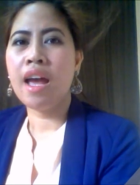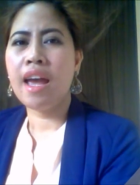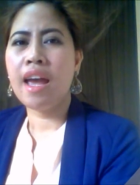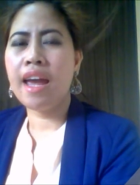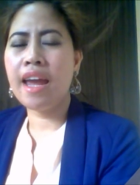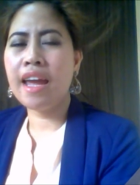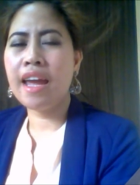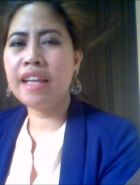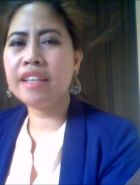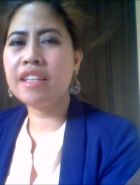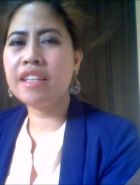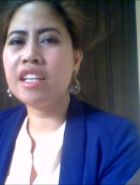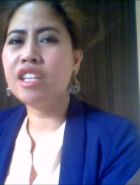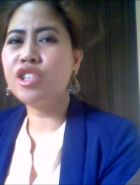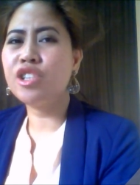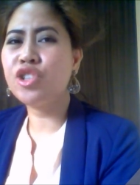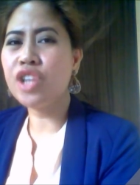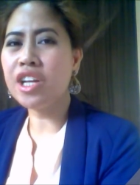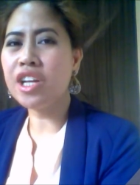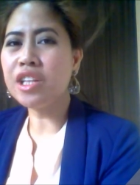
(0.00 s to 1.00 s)
and
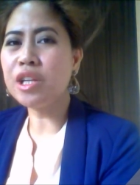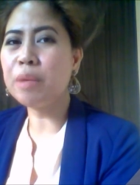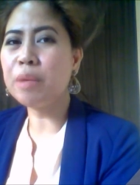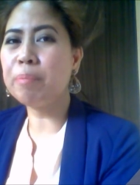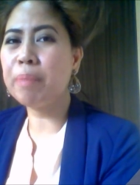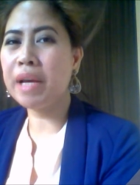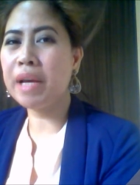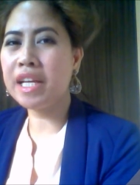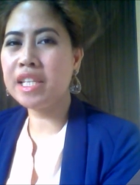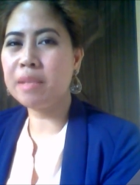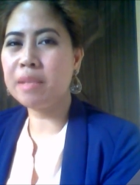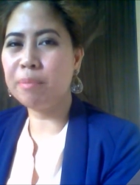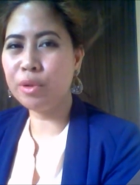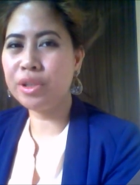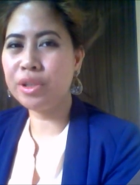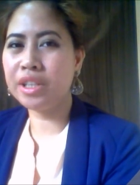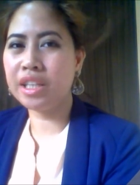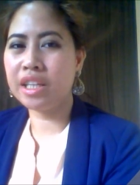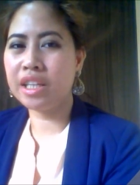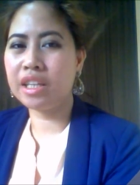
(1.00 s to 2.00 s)
gender-based
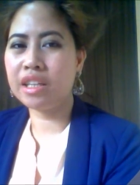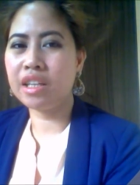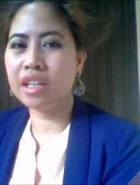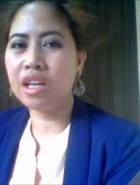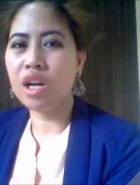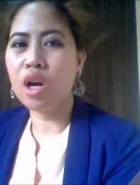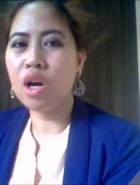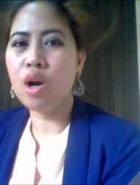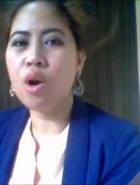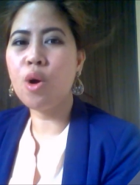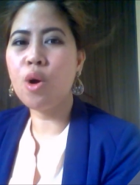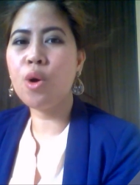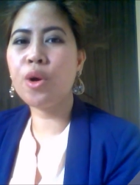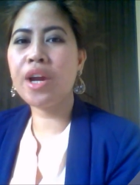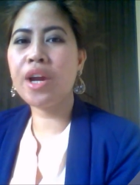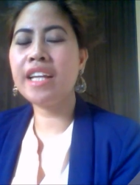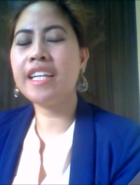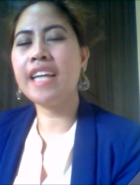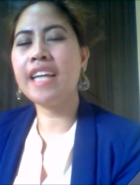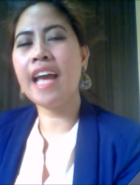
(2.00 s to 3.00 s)
bullying or
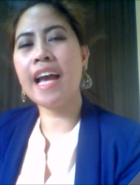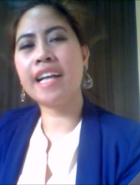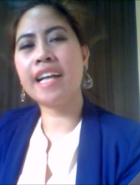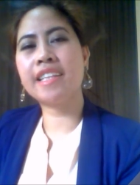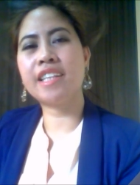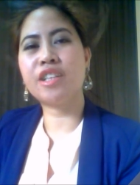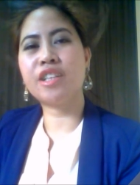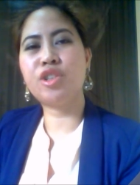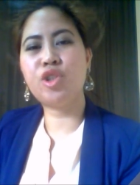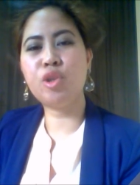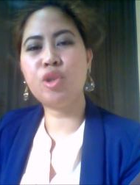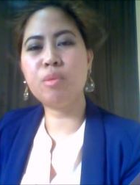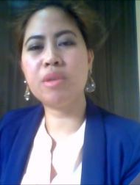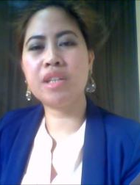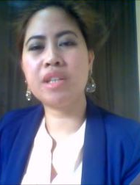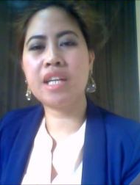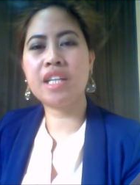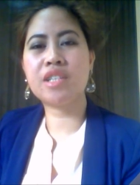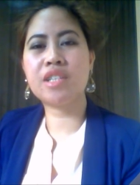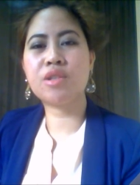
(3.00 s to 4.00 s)
any act that
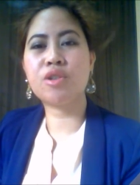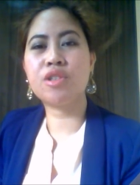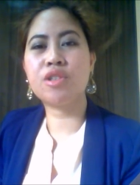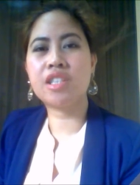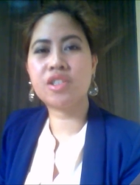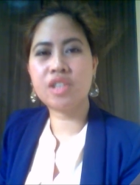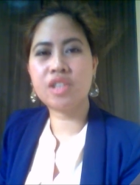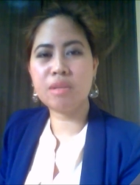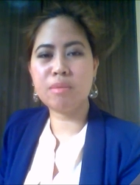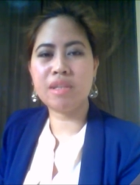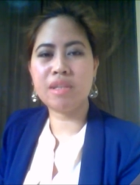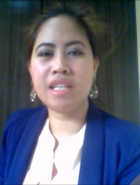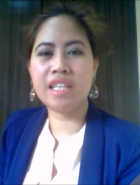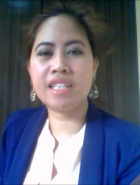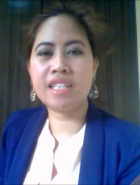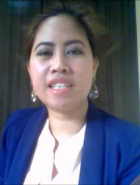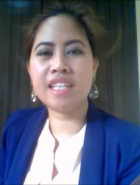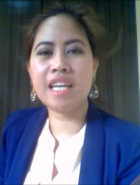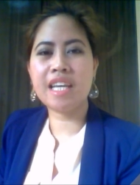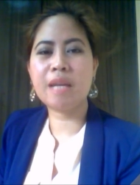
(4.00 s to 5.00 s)
humiliates or
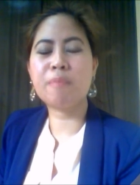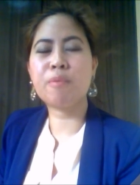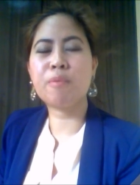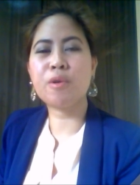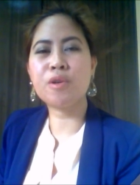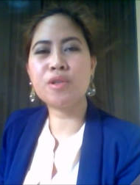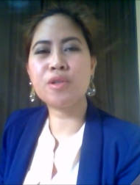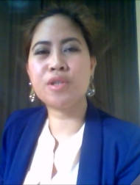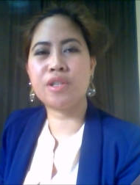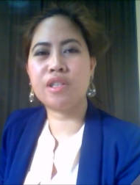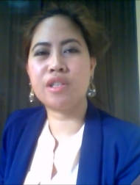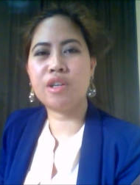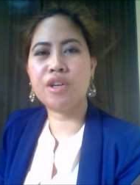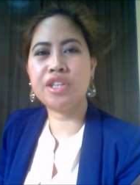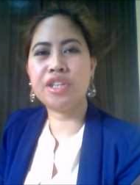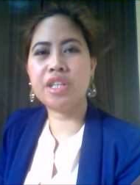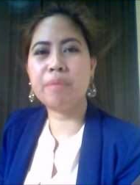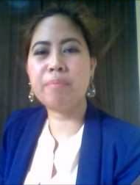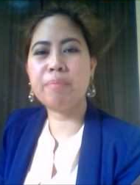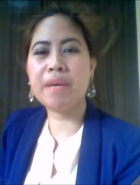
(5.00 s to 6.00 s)
discriminates a person
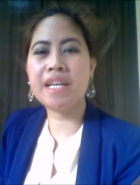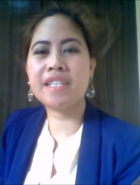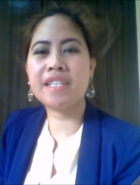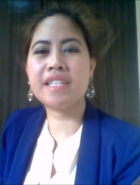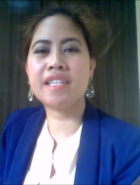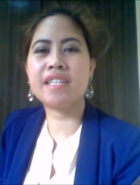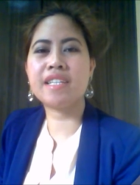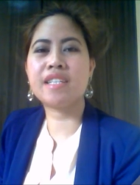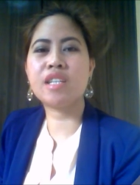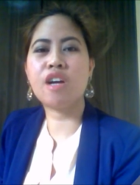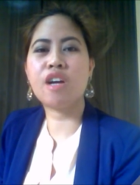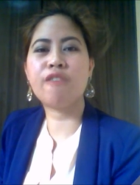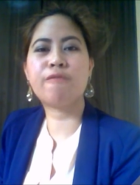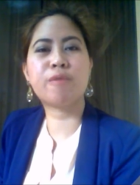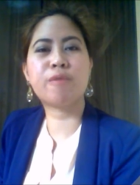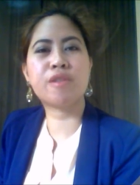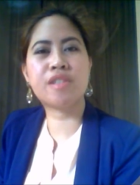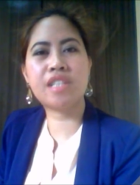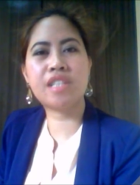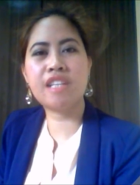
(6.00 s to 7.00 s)
on the basis of
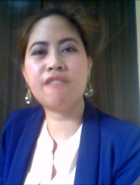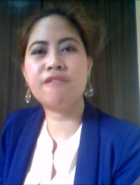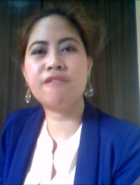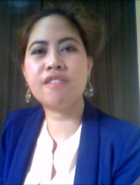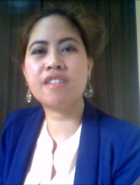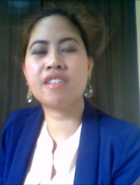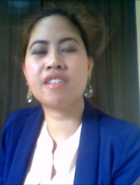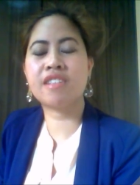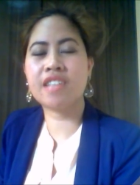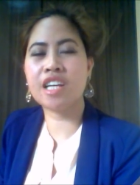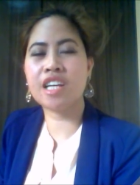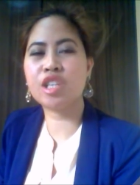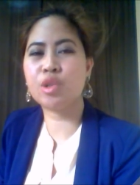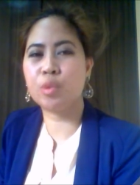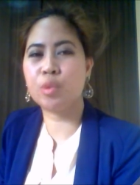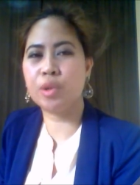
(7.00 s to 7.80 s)
perceived sexual